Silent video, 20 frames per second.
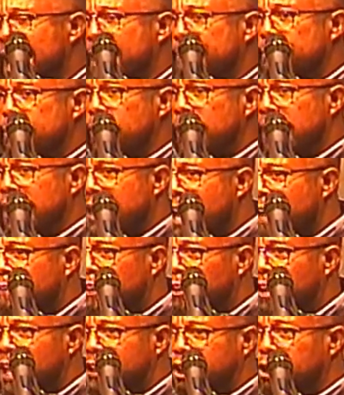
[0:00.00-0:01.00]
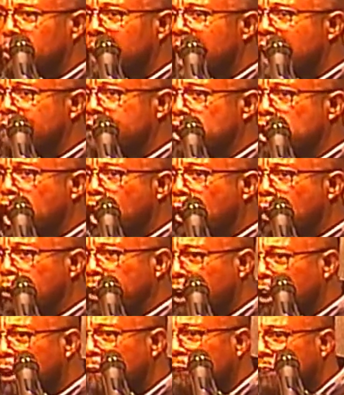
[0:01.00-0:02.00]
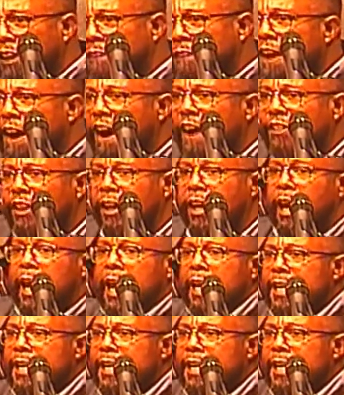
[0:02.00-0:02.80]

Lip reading: level that you have your own earthly father.